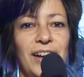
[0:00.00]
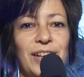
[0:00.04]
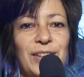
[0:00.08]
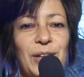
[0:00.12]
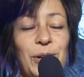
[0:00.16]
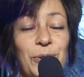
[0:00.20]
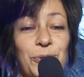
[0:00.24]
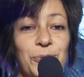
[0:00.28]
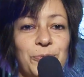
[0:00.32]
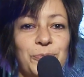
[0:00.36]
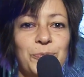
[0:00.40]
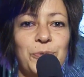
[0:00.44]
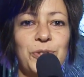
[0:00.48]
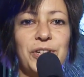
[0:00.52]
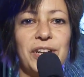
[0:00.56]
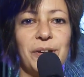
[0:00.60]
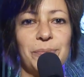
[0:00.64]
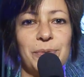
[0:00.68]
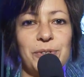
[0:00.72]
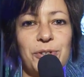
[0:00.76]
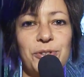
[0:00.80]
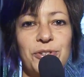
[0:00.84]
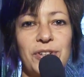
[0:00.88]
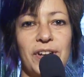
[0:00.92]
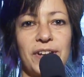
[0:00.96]
Hello,
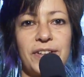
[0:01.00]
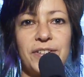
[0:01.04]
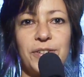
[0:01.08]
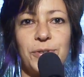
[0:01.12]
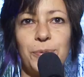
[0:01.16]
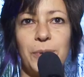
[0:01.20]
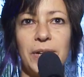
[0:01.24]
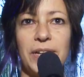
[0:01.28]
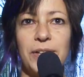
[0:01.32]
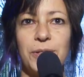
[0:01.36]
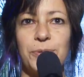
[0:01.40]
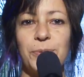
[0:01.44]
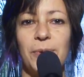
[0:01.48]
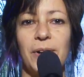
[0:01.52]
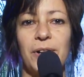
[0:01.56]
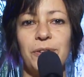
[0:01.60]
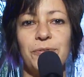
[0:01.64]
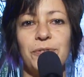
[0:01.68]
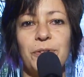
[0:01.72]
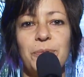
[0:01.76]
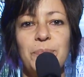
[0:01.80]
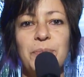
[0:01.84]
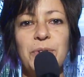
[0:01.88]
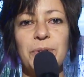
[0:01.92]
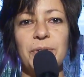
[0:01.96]
W-JAX
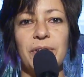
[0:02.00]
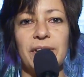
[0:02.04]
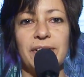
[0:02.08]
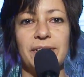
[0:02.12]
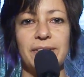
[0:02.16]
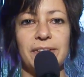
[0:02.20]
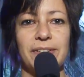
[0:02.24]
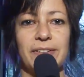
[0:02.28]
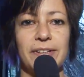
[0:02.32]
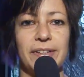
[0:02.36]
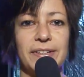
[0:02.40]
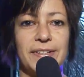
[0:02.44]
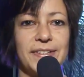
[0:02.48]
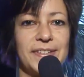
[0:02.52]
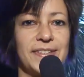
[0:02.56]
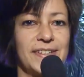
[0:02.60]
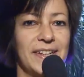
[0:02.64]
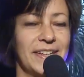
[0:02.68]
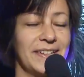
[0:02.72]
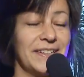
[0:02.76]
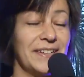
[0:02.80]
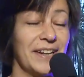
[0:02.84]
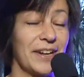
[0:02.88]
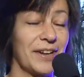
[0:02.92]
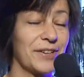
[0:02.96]
2012 in Munich.
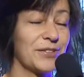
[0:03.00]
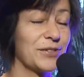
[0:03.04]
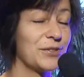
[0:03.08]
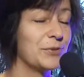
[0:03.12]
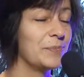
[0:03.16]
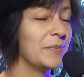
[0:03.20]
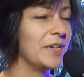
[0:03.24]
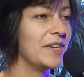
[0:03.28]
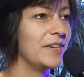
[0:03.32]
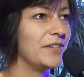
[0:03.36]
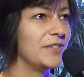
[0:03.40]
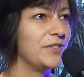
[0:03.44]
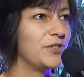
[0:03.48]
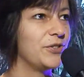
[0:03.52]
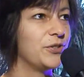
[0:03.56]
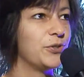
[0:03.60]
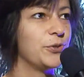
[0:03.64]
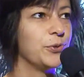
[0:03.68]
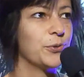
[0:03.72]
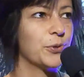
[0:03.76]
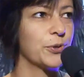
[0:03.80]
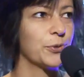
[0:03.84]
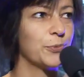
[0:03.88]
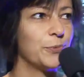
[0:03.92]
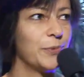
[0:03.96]
Standing next to me is
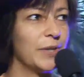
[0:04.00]
Stuart